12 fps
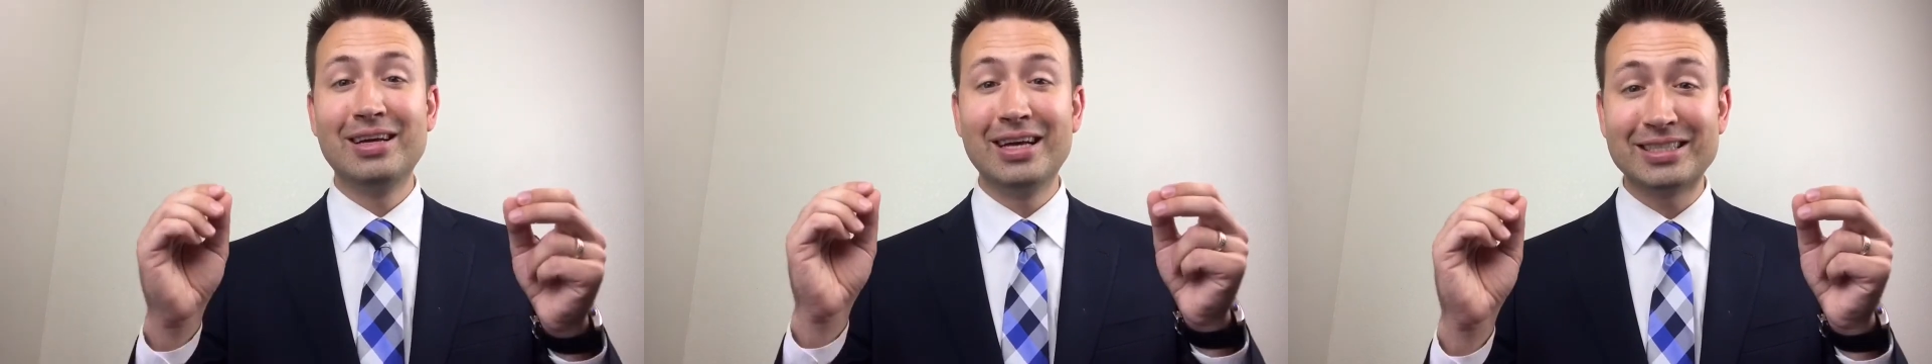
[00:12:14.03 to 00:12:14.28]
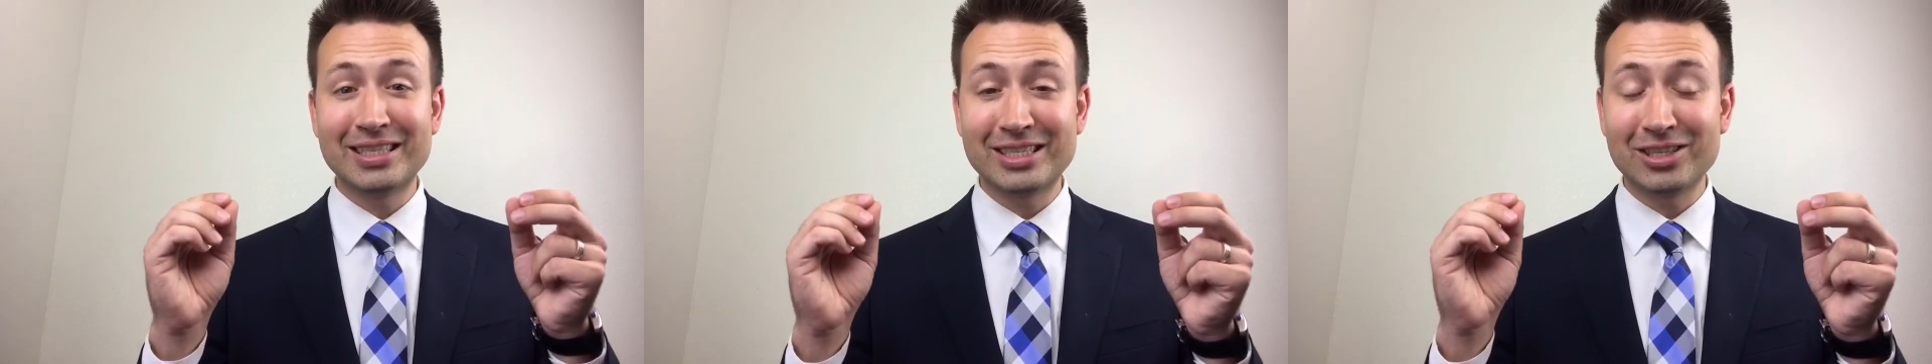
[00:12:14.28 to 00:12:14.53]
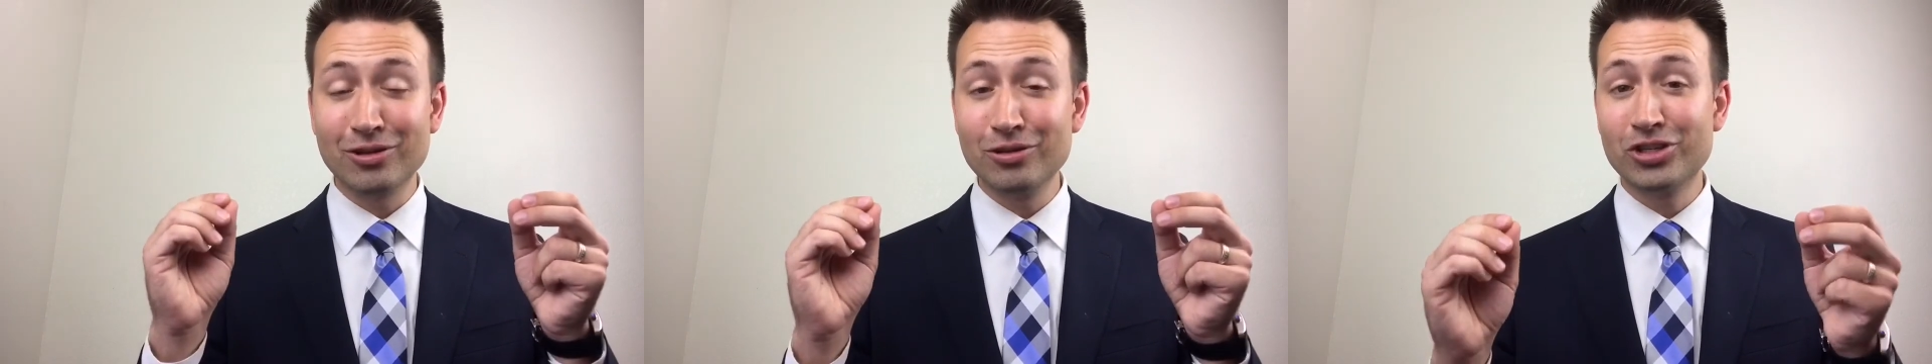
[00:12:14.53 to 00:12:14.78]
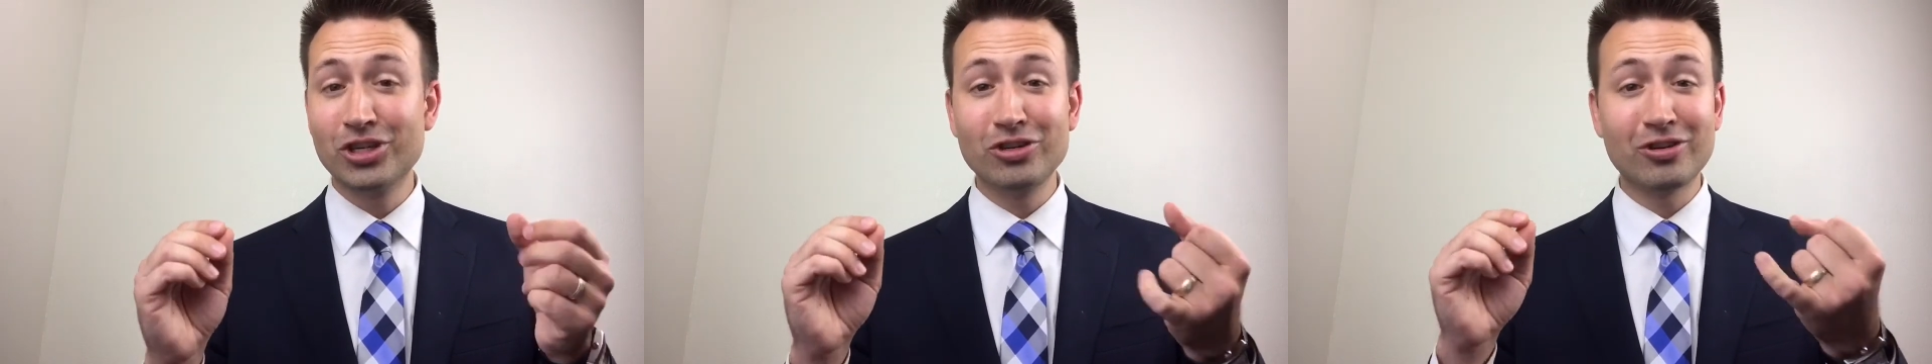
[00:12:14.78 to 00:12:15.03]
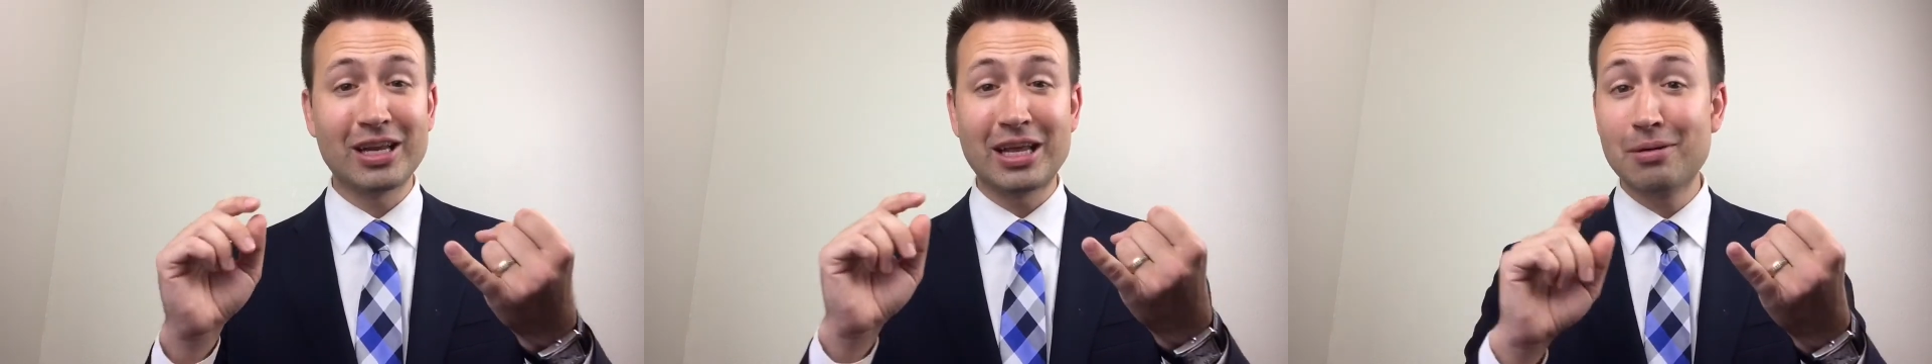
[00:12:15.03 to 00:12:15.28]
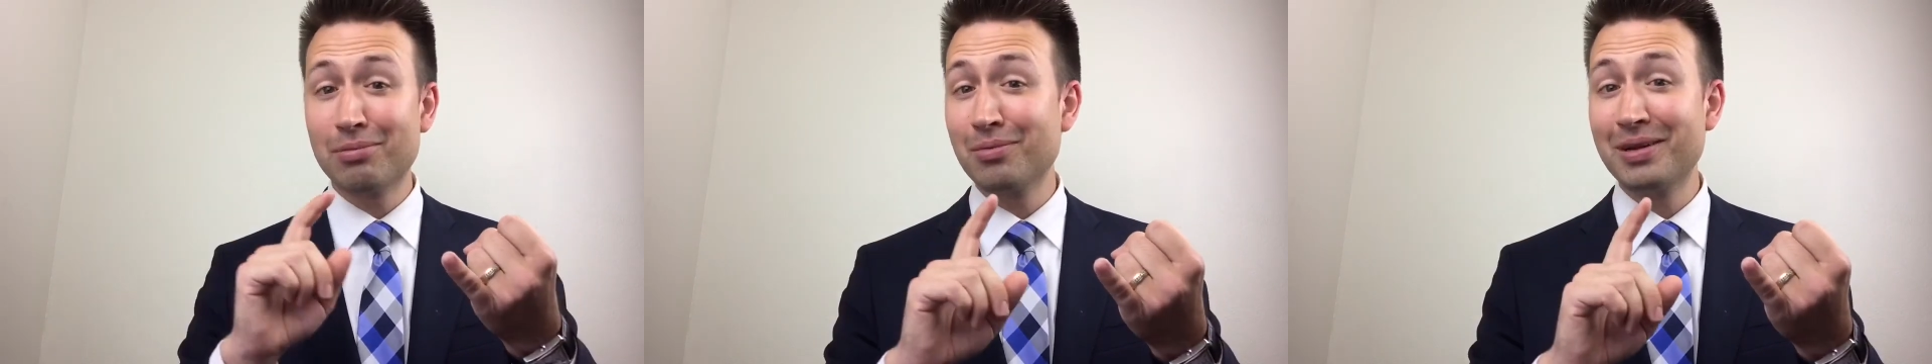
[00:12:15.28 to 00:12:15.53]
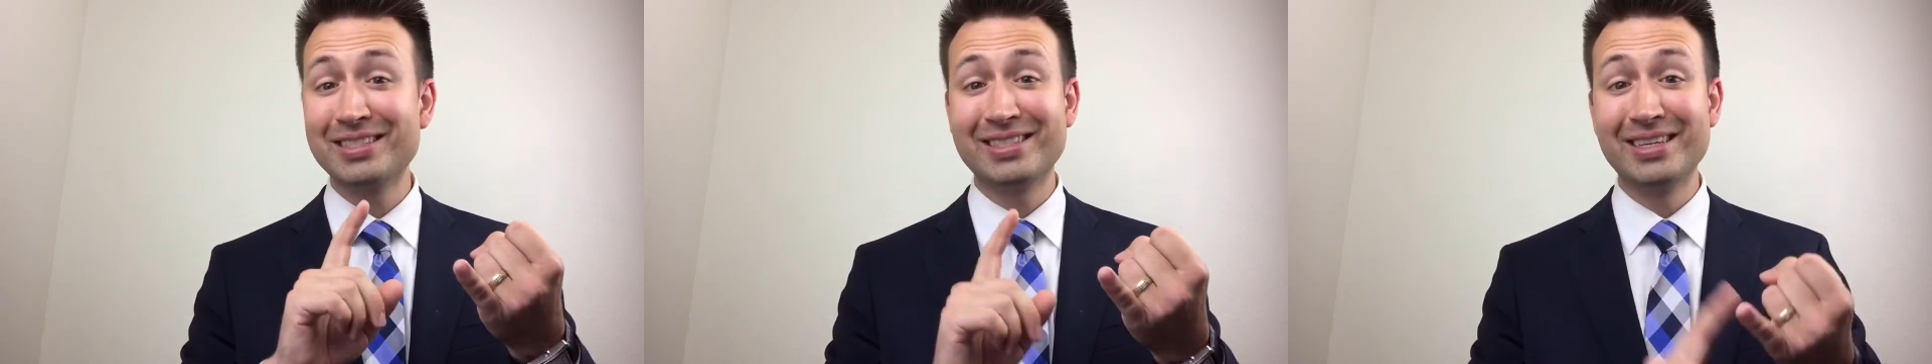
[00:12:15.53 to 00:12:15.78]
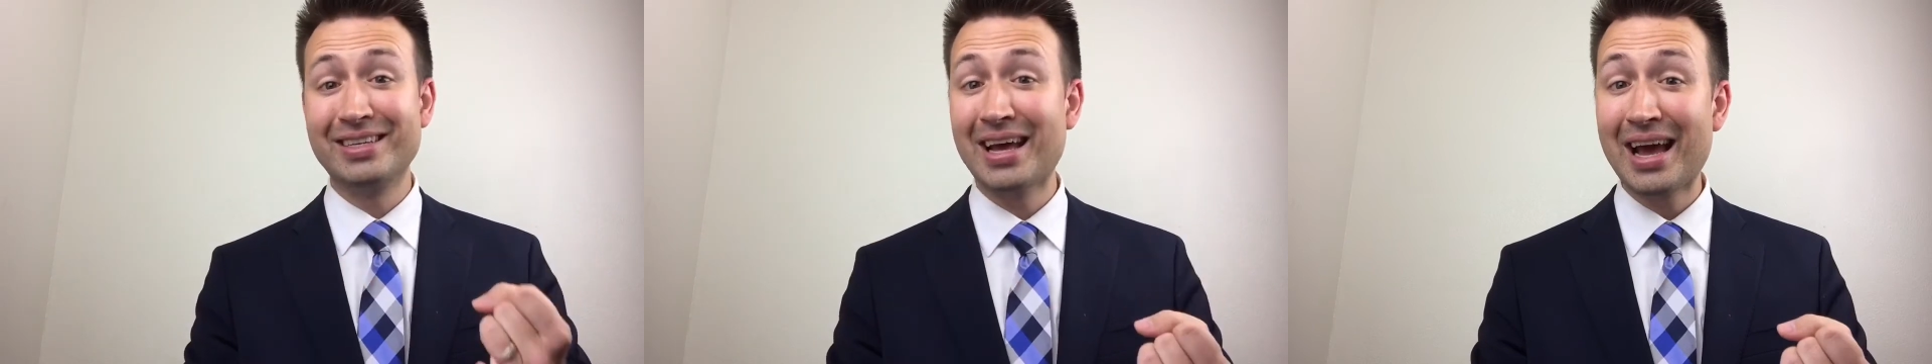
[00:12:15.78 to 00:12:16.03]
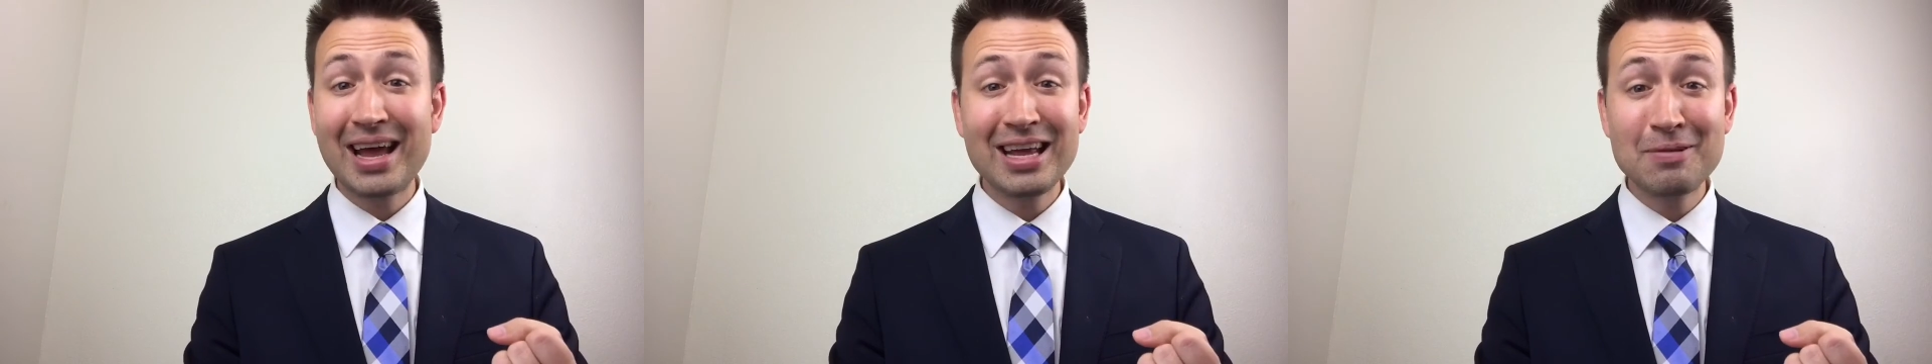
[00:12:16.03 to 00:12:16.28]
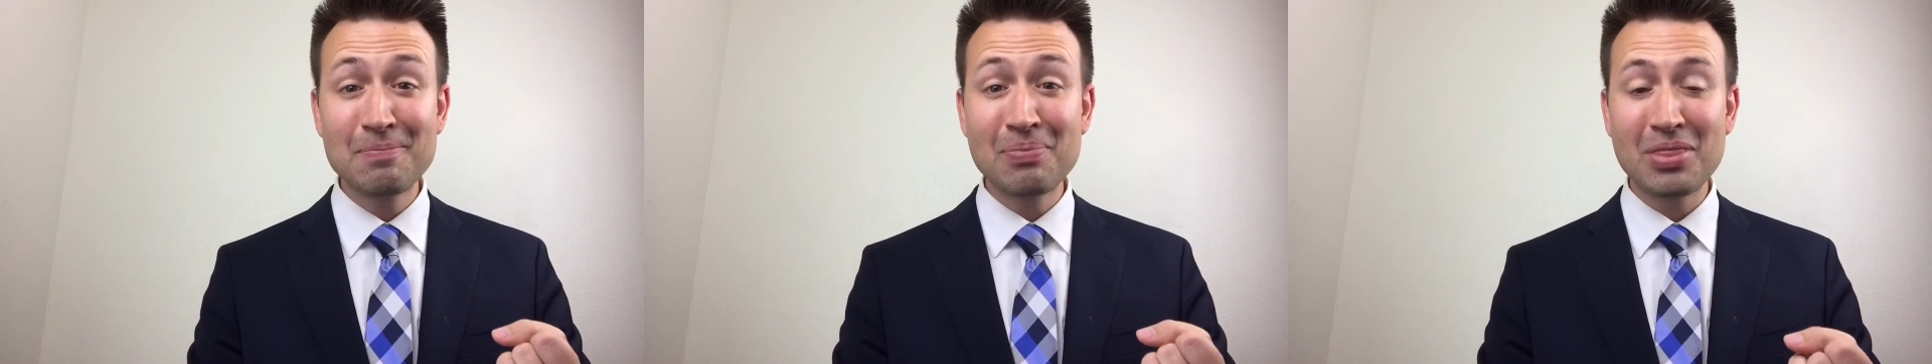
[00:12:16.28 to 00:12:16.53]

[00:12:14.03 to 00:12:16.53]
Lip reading: It's a solution you can implement today.